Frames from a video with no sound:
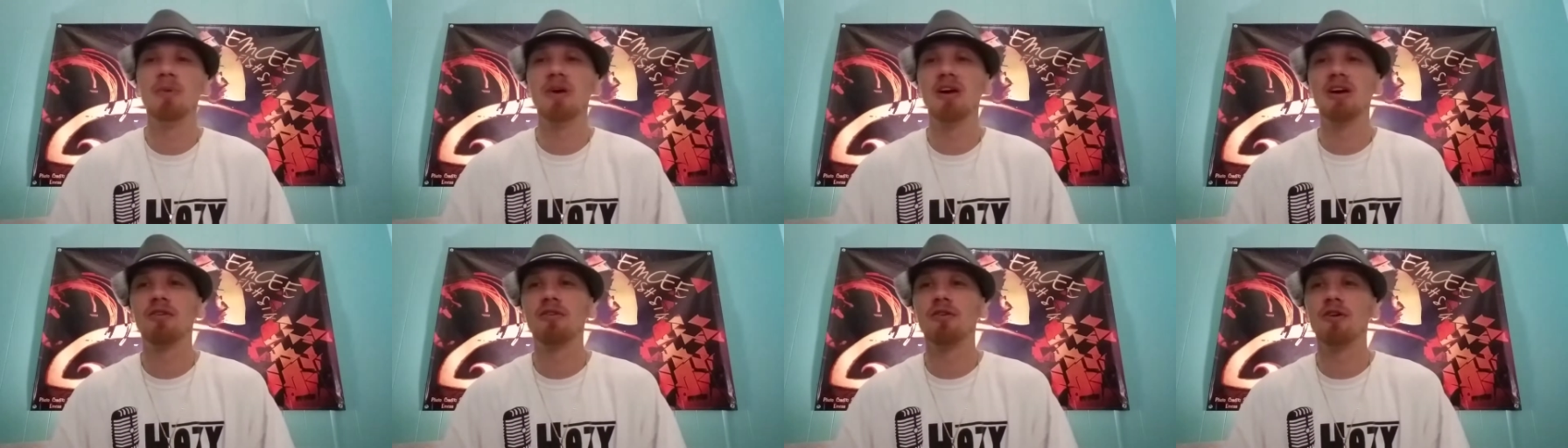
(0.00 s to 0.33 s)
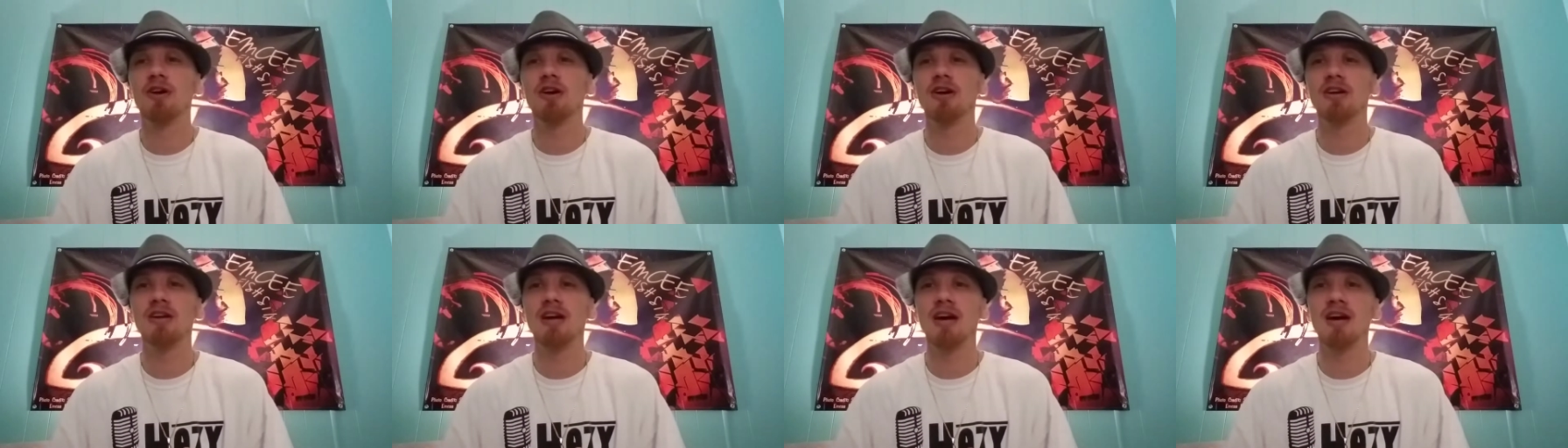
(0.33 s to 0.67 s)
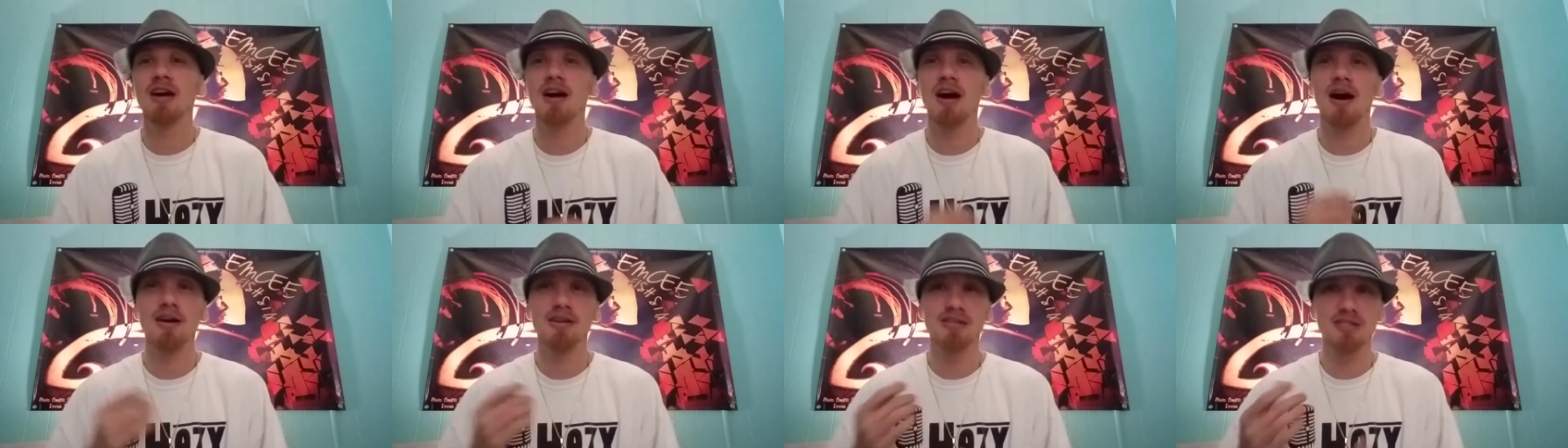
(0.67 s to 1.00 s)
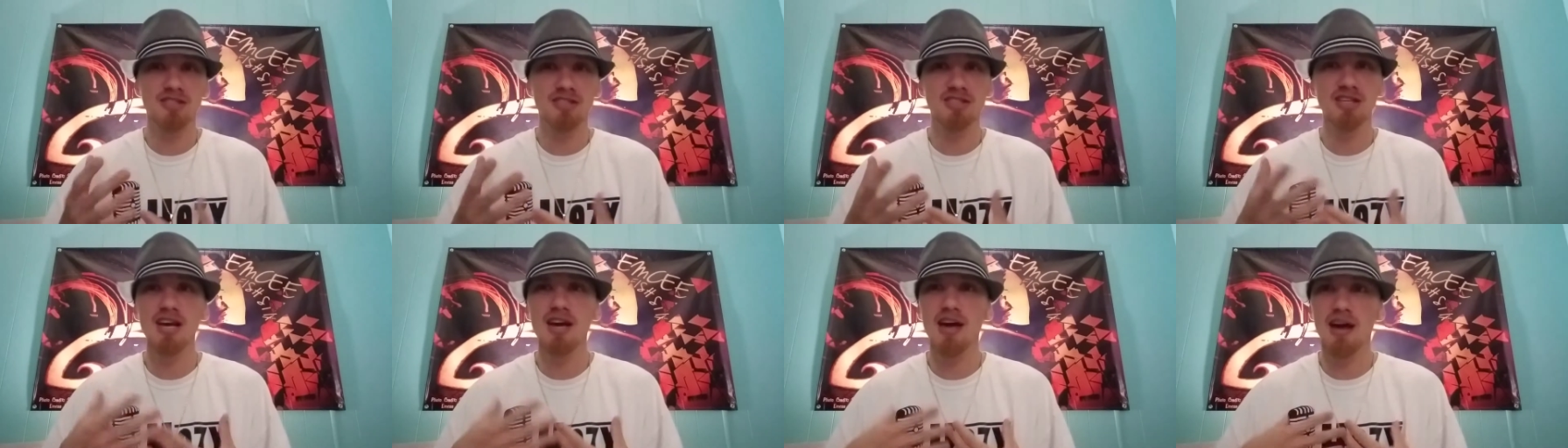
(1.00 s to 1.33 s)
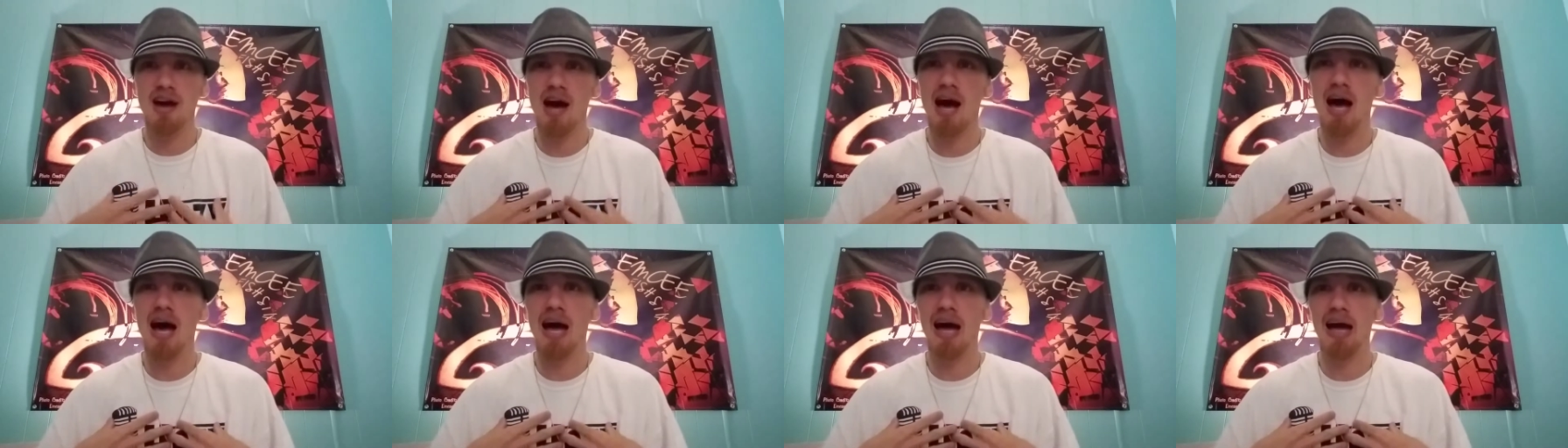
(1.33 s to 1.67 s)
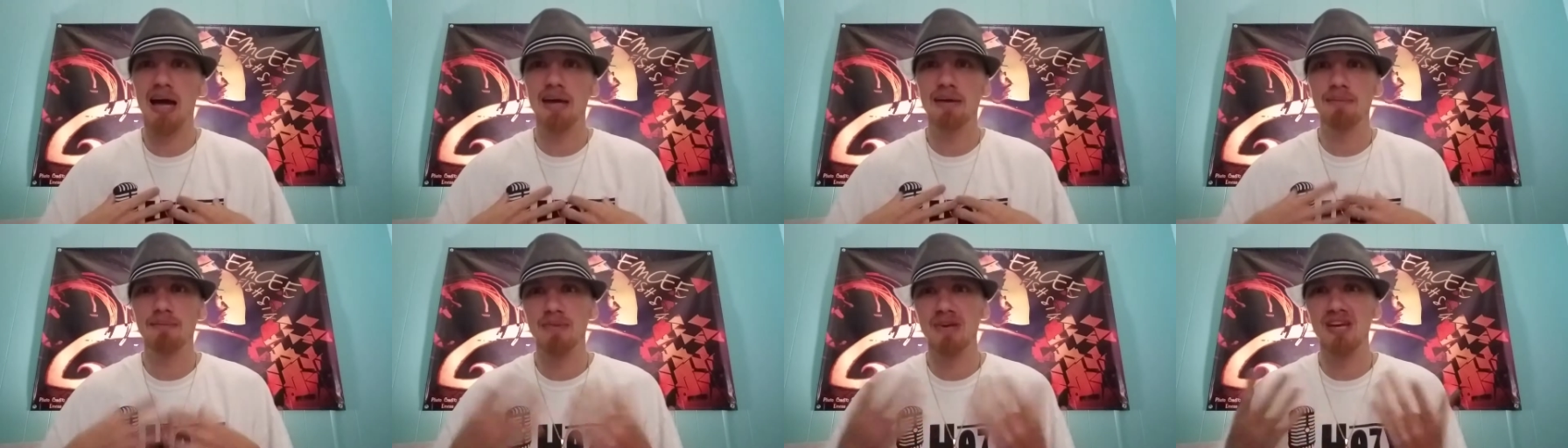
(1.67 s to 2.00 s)
Big Crook a day. I say
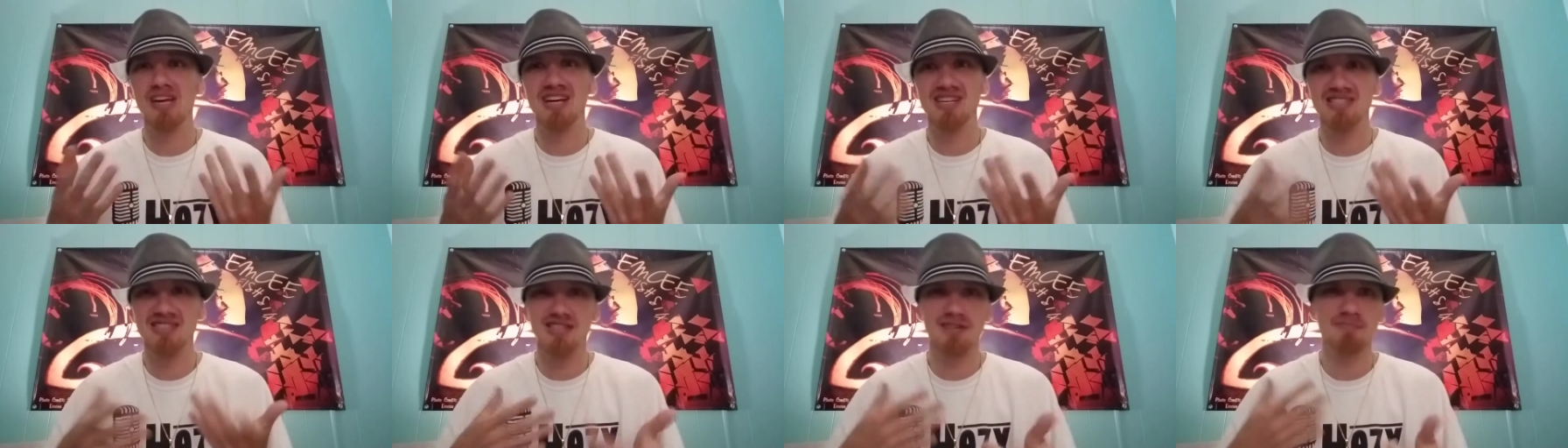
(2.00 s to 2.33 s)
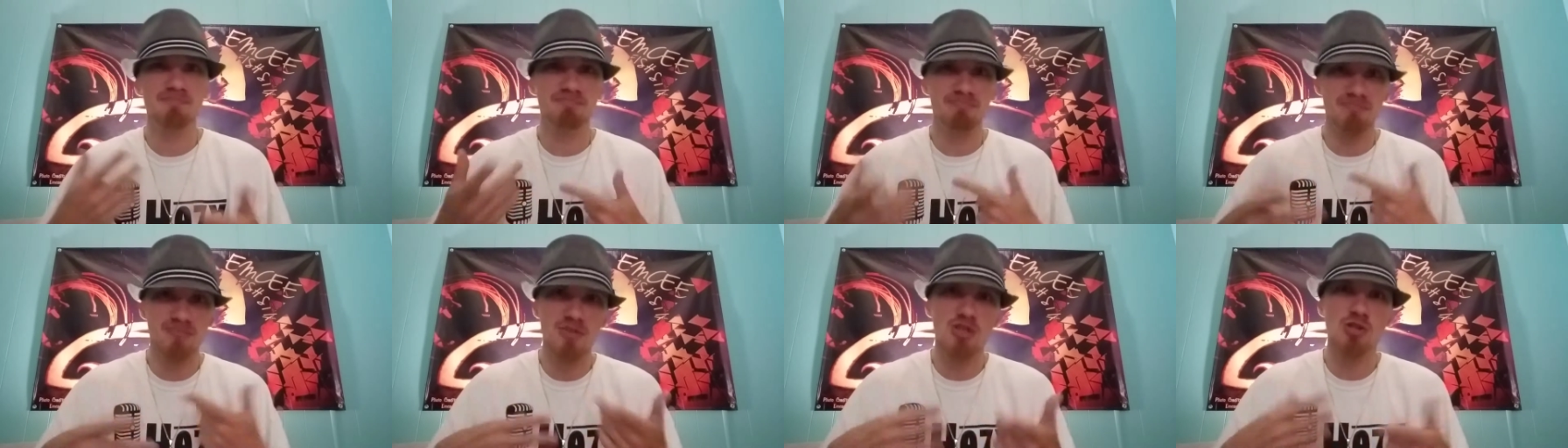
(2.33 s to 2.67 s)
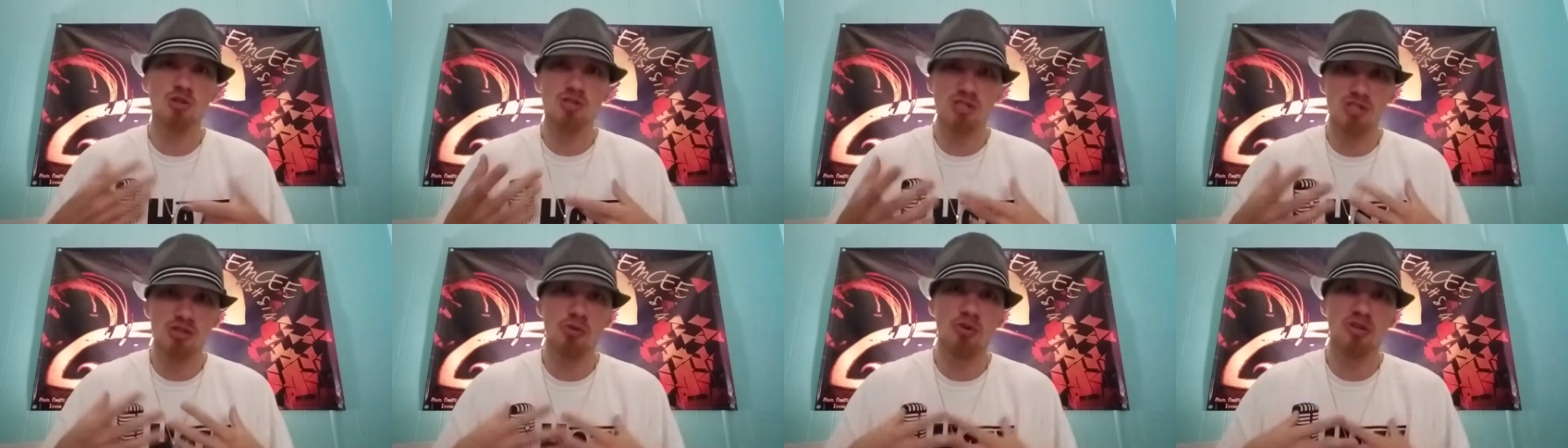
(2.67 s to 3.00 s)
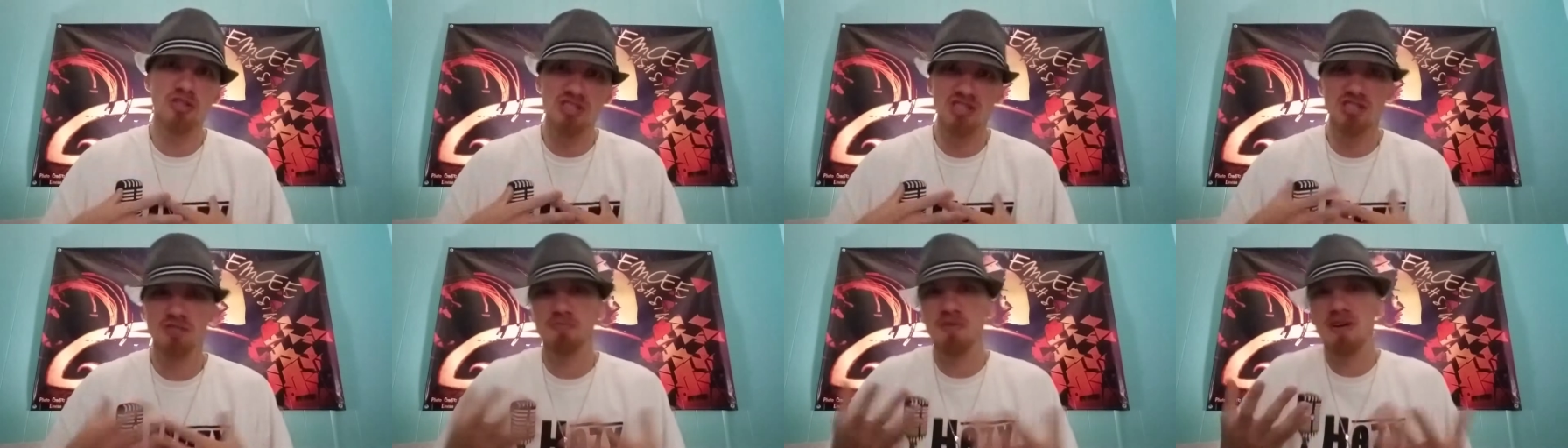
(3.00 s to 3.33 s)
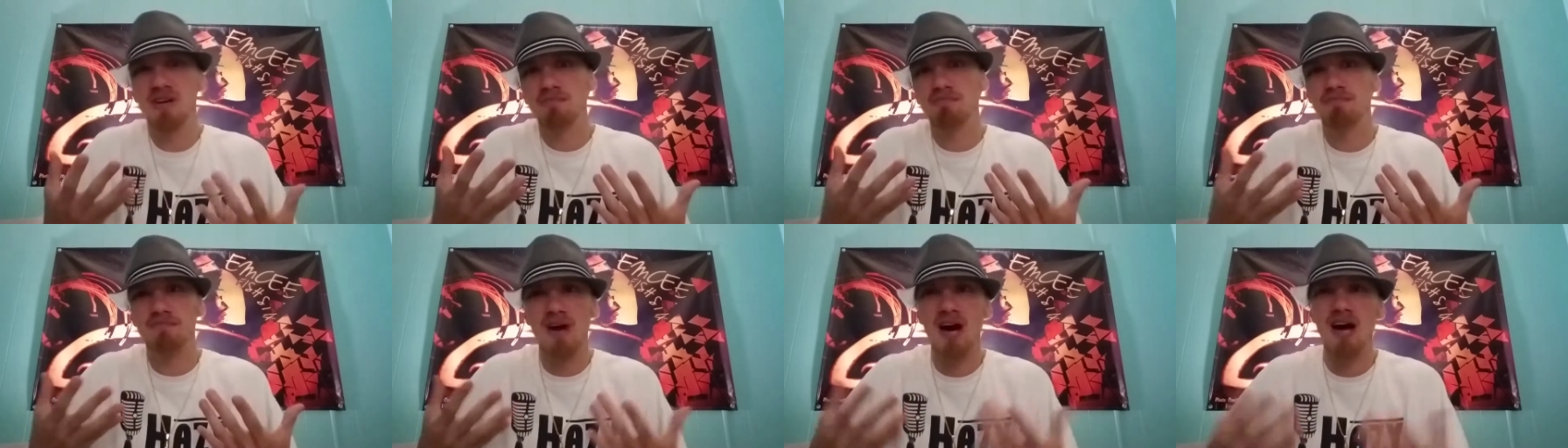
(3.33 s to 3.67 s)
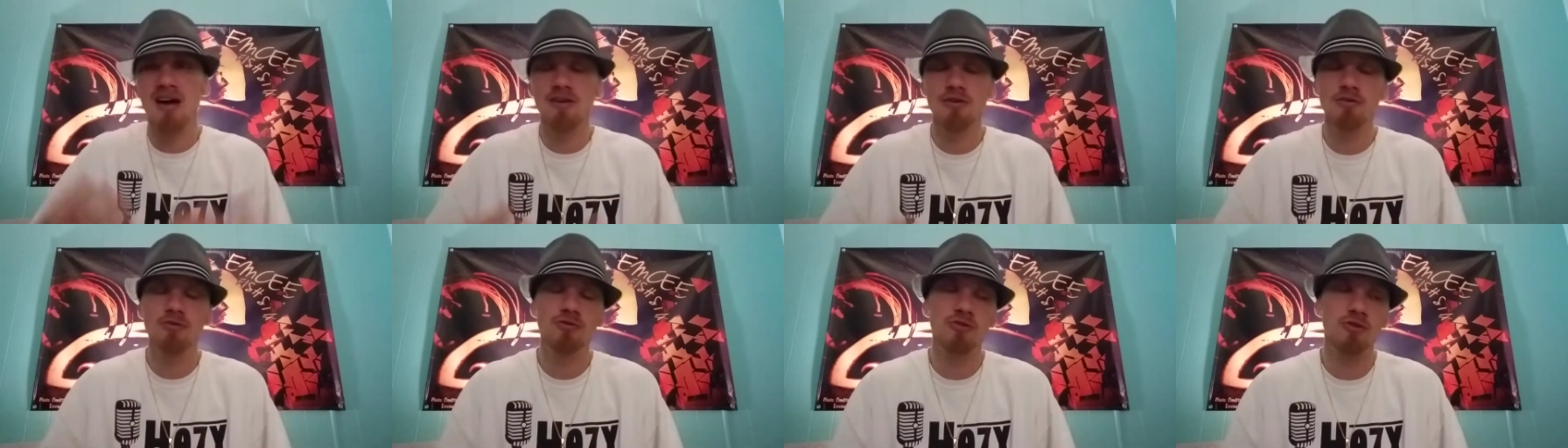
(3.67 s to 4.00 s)
I because I'm used to it just being
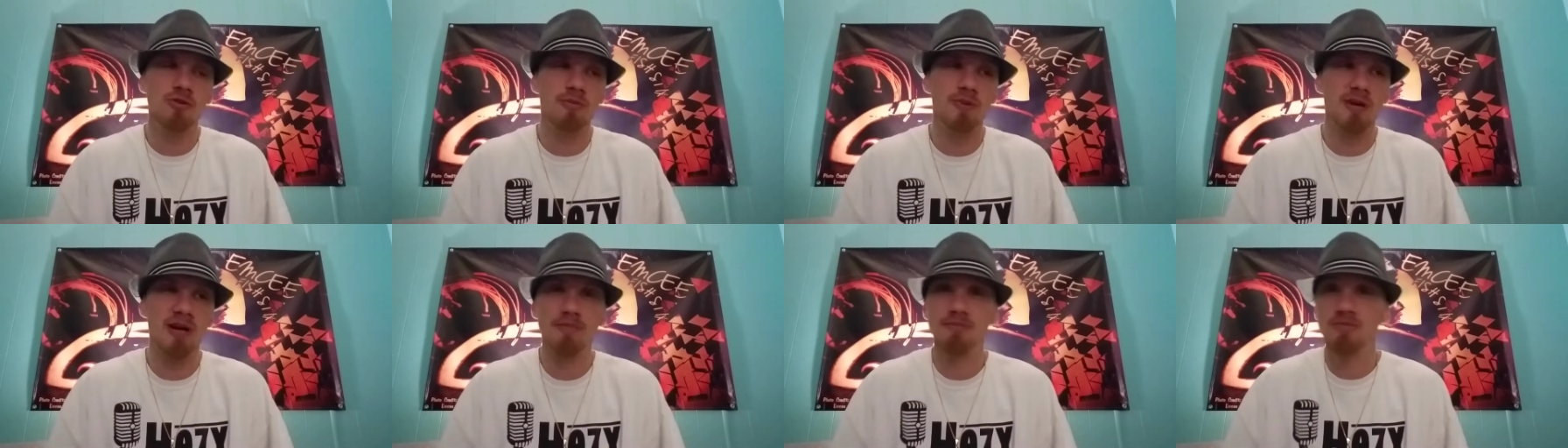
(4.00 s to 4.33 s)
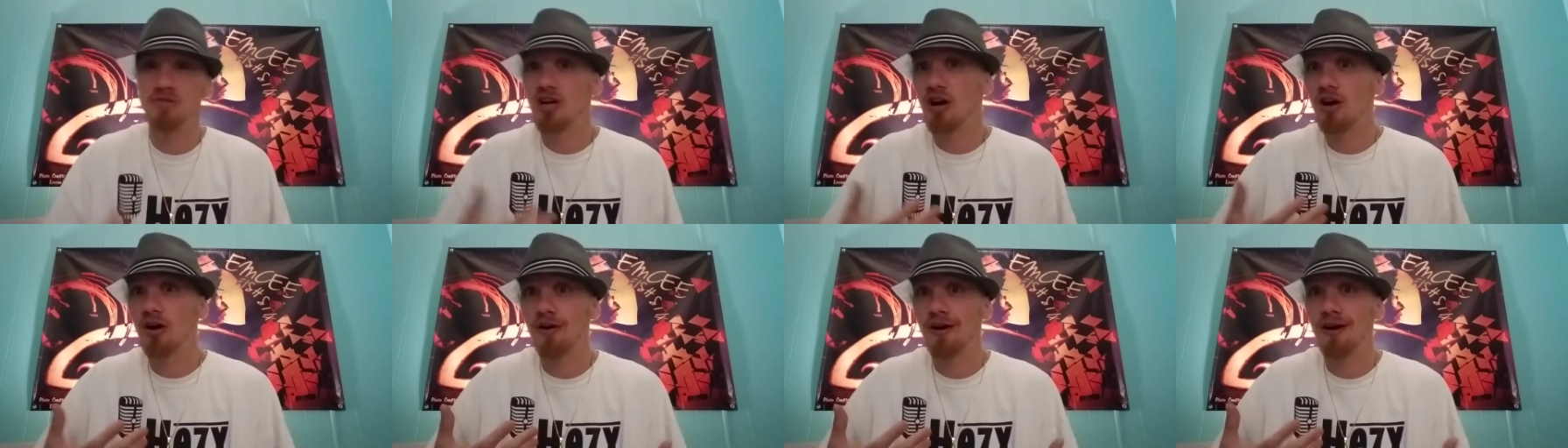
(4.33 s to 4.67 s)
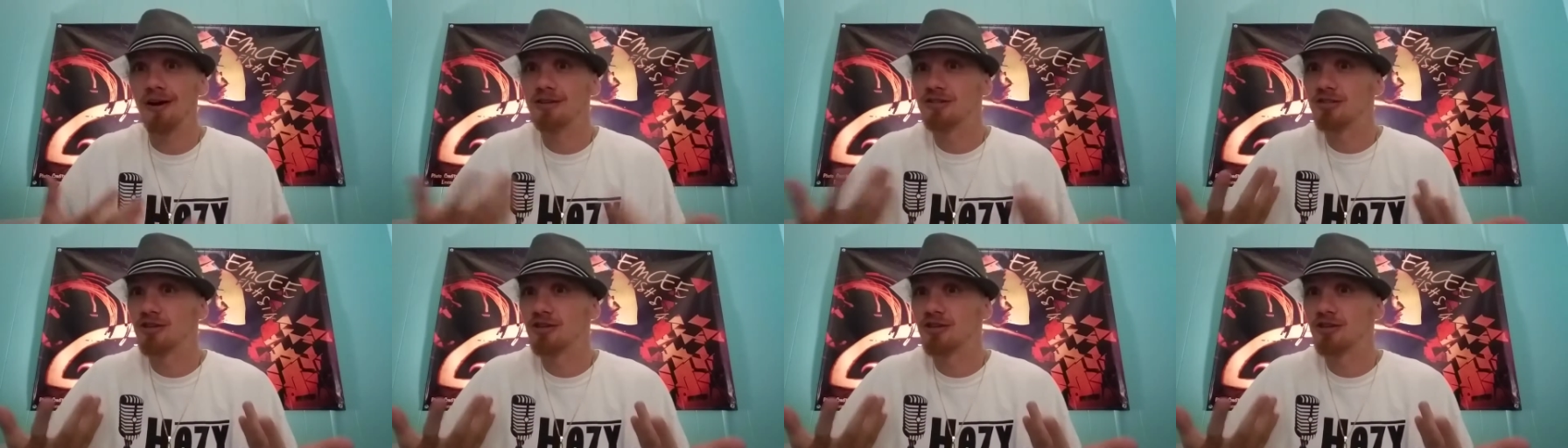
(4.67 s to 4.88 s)
my YouTube, and I'm sorry.